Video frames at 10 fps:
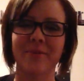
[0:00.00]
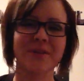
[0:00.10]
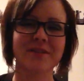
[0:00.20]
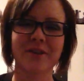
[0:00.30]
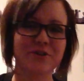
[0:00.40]

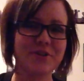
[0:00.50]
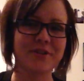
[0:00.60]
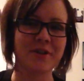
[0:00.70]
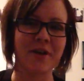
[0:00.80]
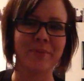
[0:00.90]
It's not
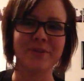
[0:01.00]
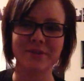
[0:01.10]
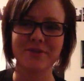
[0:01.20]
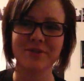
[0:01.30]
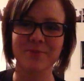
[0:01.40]
just Dom, it's
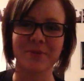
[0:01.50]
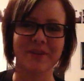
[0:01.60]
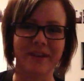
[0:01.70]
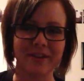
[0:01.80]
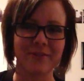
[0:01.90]
not just Billy,
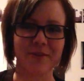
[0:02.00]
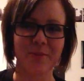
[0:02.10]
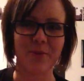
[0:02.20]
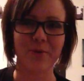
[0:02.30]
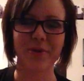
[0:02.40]
I love
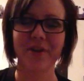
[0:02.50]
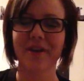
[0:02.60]
them both.